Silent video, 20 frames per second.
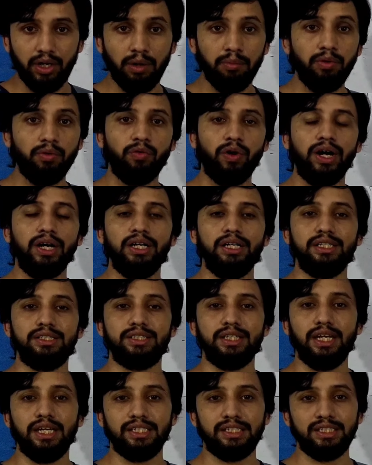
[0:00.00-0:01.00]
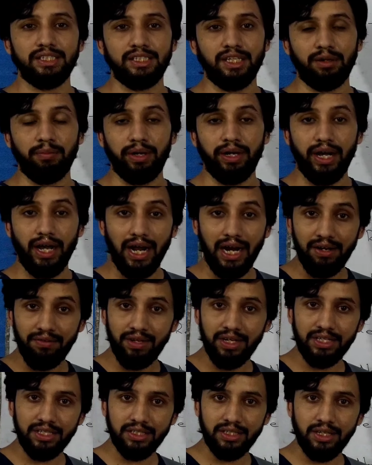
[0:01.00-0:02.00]
Number one is the ST segment
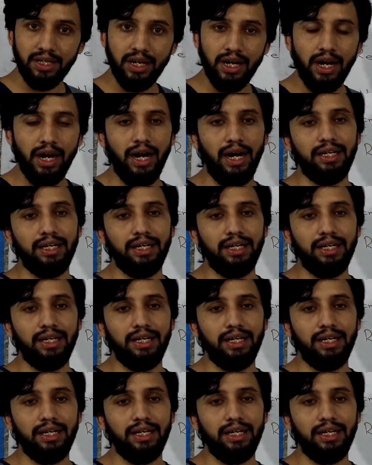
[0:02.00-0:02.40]
elevation,